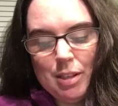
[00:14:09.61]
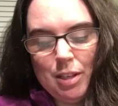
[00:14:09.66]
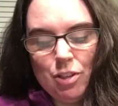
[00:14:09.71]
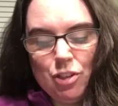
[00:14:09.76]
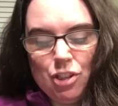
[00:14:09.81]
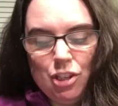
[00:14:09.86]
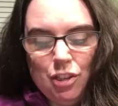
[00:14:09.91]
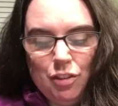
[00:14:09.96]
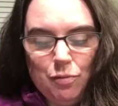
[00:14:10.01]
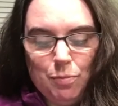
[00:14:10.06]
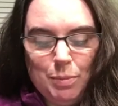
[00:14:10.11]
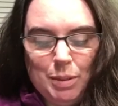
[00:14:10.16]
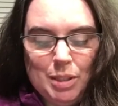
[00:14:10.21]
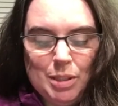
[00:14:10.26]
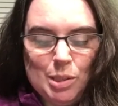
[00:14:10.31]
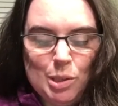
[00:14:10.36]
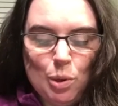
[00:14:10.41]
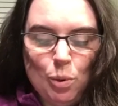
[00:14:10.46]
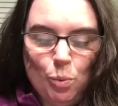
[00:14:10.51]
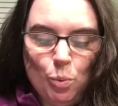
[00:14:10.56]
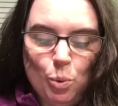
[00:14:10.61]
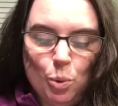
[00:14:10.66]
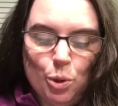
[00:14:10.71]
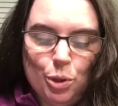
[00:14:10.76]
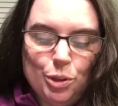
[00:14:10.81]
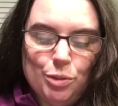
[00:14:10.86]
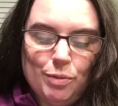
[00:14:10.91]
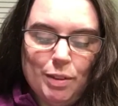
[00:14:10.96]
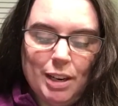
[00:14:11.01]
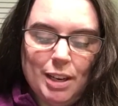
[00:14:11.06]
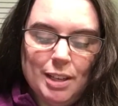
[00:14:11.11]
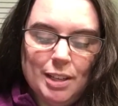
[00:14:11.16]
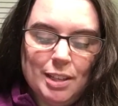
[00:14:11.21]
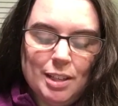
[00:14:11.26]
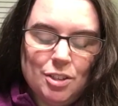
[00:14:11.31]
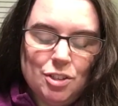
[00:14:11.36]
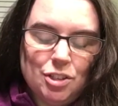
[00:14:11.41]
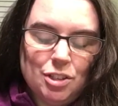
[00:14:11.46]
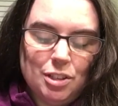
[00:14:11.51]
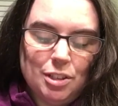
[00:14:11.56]
achievements, awards,
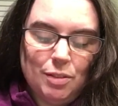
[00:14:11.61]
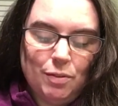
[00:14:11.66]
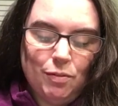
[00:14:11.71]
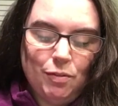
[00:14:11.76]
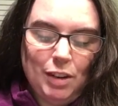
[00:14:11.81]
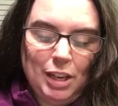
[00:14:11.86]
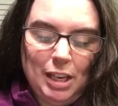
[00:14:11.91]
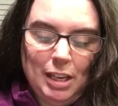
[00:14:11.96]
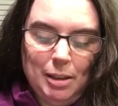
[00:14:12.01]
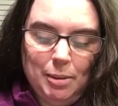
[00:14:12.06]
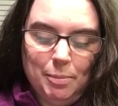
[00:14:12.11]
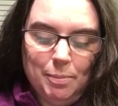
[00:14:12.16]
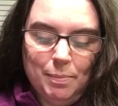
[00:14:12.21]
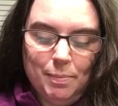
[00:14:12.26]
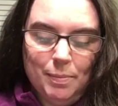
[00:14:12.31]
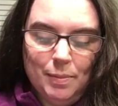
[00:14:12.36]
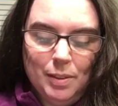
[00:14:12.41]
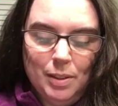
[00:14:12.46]
recognition, and fame.